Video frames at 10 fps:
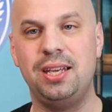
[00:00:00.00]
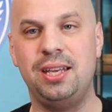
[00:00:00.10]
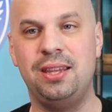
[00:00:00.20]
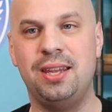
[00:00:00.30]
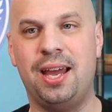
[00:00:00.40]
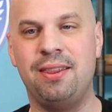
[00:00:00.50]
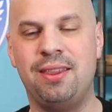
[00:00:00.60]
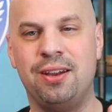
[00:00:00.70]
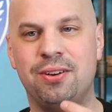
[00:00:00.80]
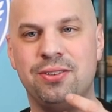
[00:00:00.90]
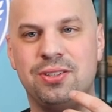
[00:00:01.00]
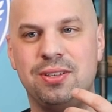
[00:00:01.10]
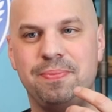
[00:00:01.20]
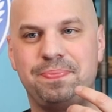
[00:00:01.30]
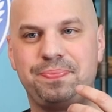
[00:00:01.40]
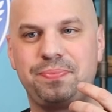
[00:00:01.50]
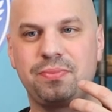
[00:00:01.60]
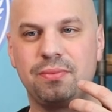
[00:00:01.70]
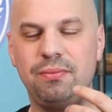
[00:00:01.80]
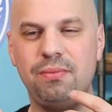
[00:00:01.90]
in that there's
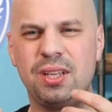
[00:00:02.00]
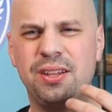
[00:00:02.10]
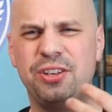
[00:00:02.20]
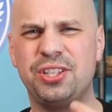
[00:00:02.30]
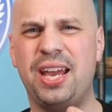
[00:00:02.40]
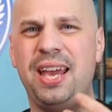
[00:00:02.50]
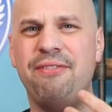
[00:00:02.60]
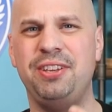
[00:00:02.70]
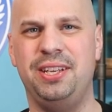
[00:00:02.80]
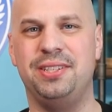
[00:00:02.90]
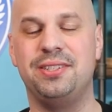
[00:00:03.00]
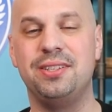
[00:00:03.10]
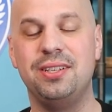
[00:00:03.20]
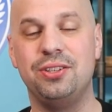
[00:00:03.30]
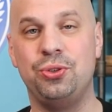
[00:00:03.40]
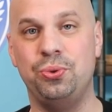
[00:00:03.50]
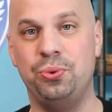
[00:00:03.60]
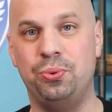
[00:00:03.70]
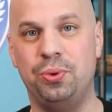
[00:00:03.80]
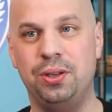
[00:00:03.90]
a heaviness
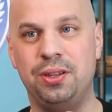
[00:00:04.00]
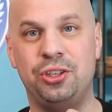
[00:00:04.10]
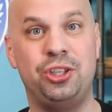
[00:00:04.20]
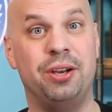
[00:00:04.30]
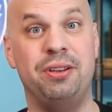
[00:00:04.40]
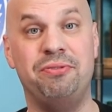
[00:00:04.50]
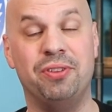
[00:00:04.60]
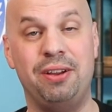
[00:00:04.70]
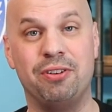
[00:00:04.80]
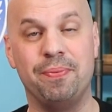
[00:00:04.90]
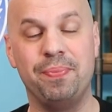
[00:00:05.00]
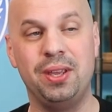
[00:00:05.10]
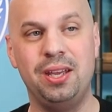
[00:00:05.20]
to the cherry flavor